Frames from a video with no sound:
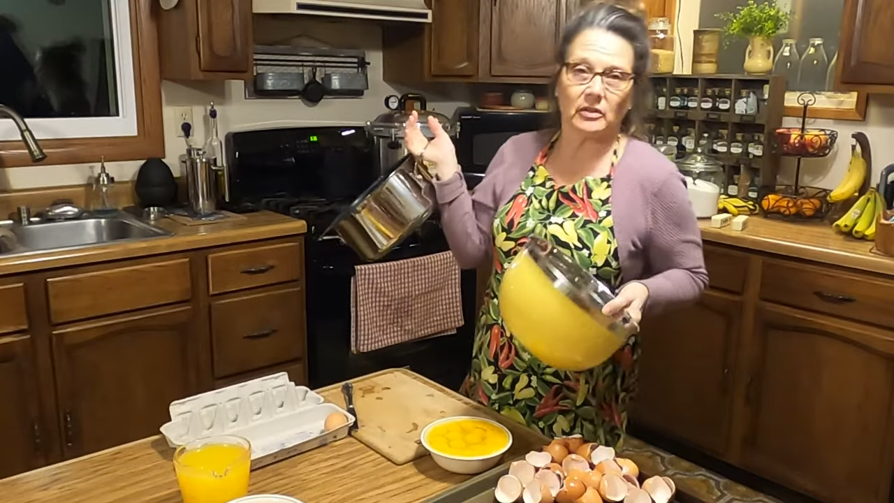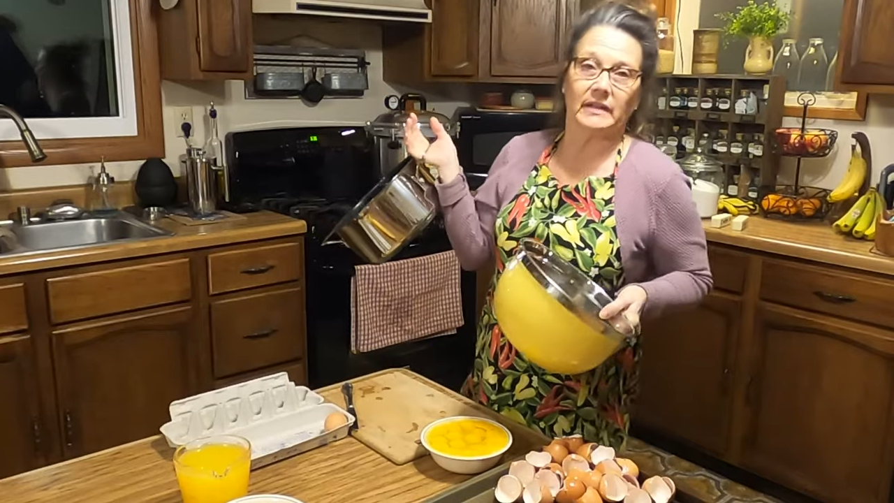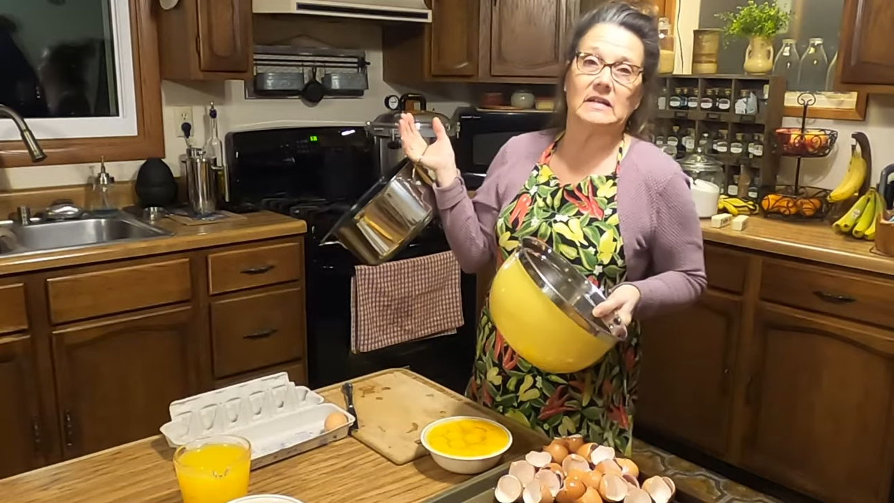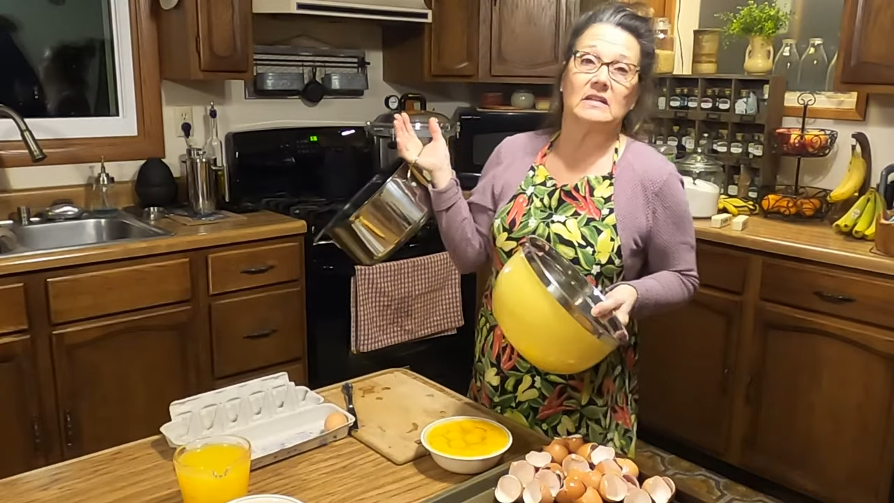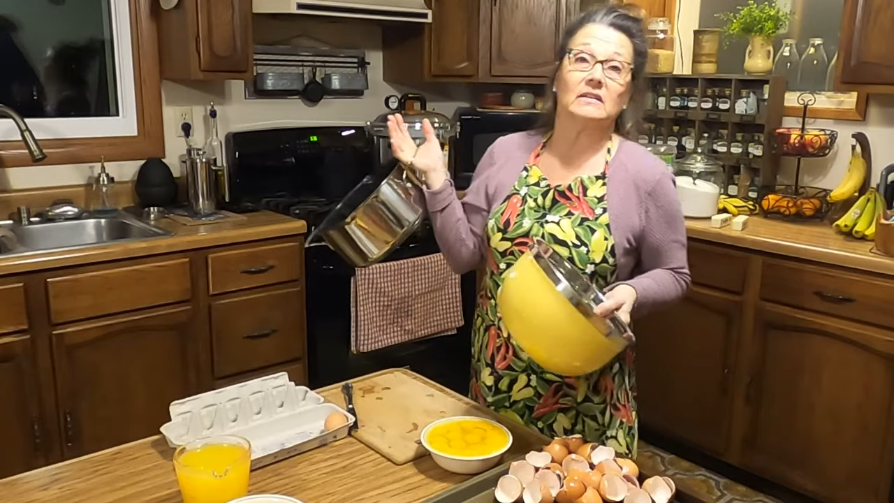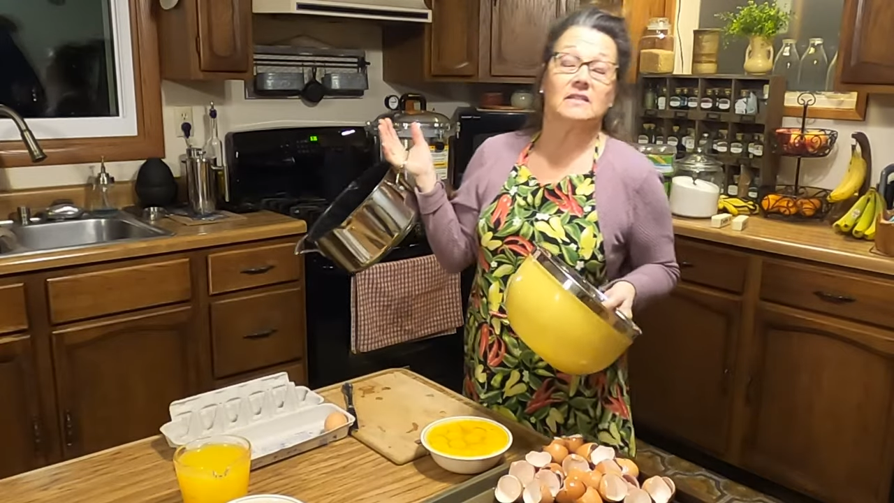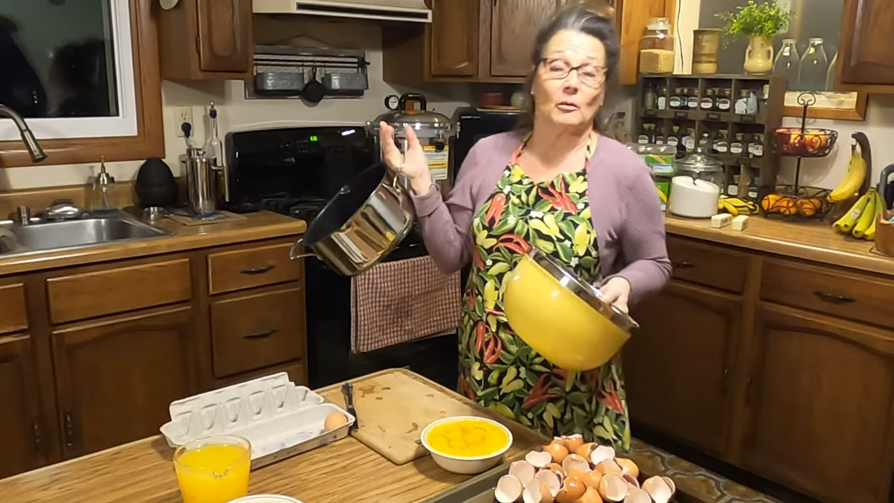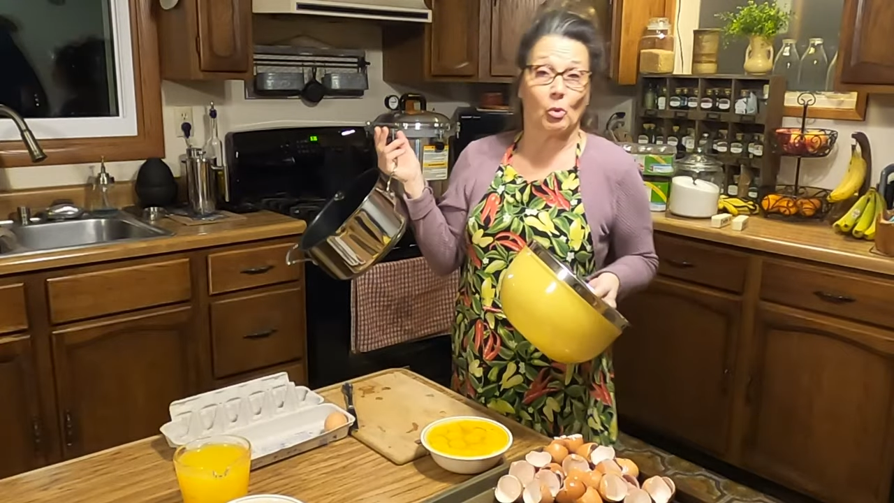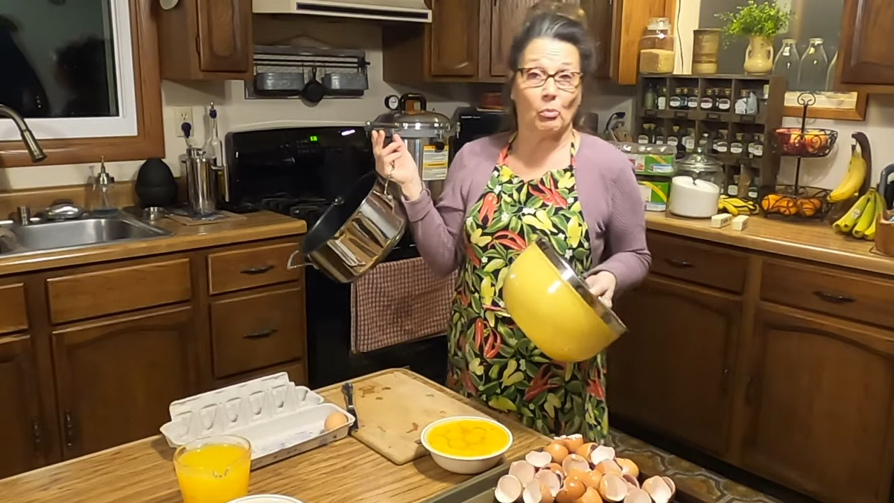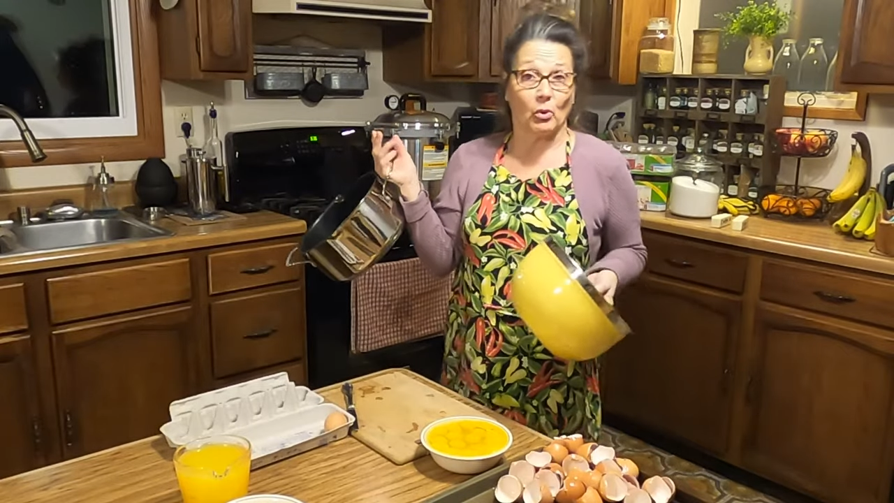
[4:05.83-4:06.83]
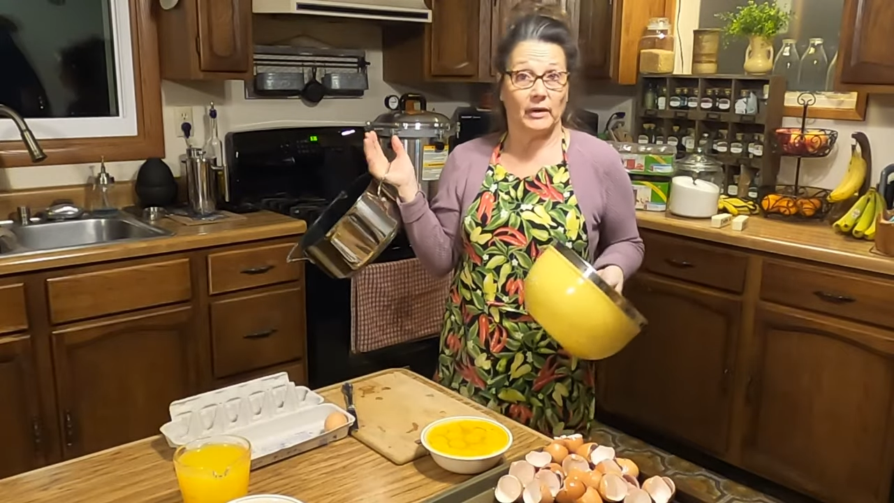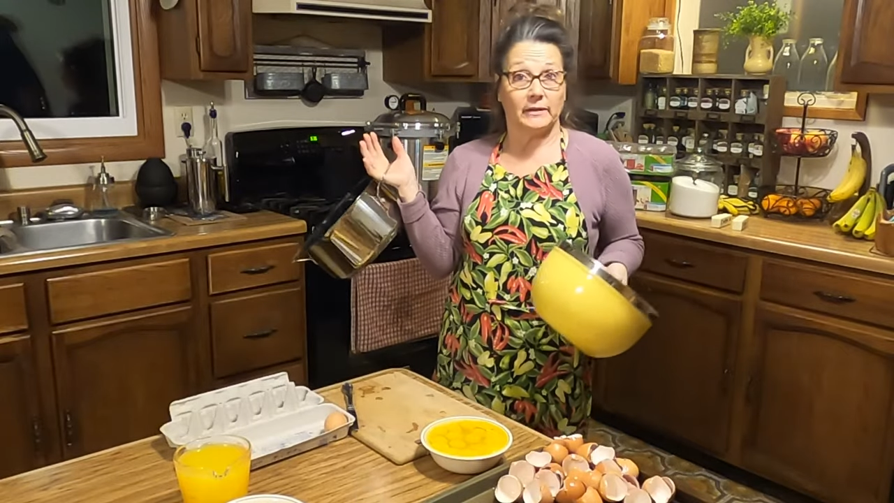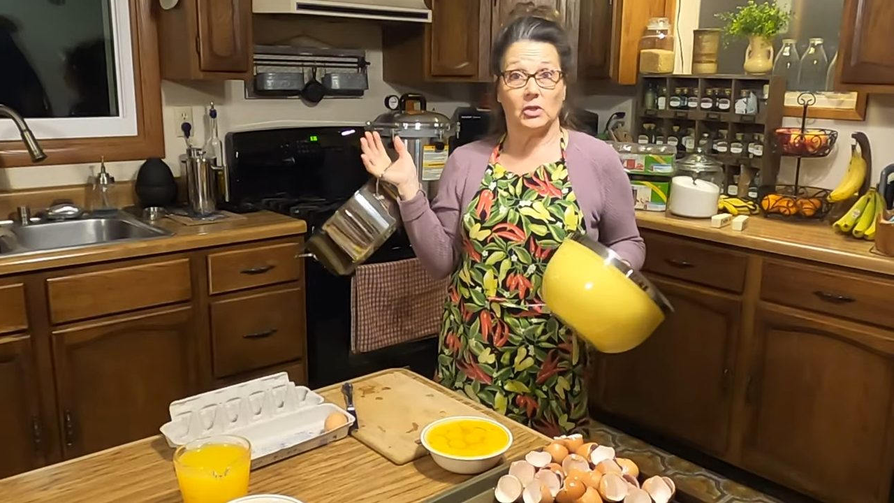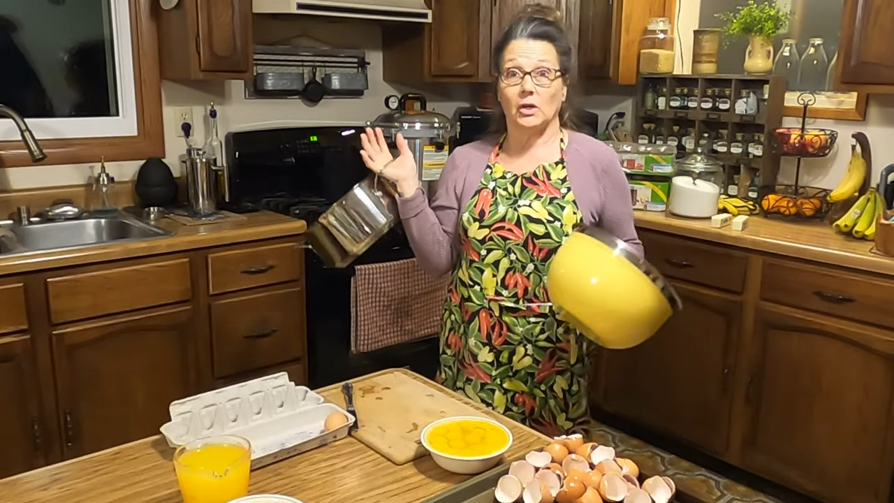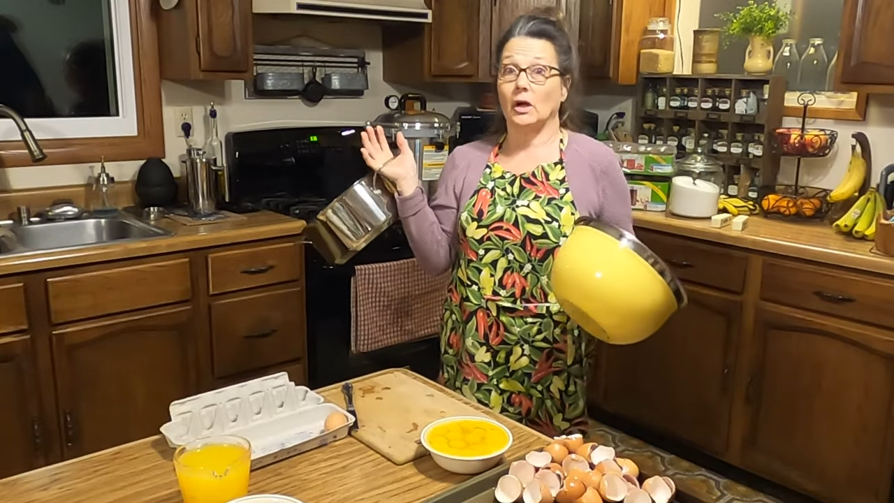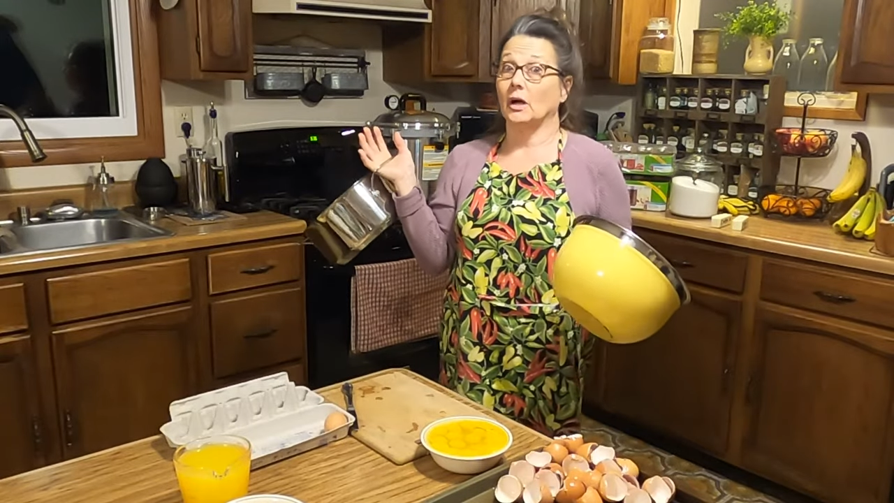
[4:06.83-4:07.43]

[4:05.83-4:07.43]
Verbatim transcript: you're going to need a double boiler,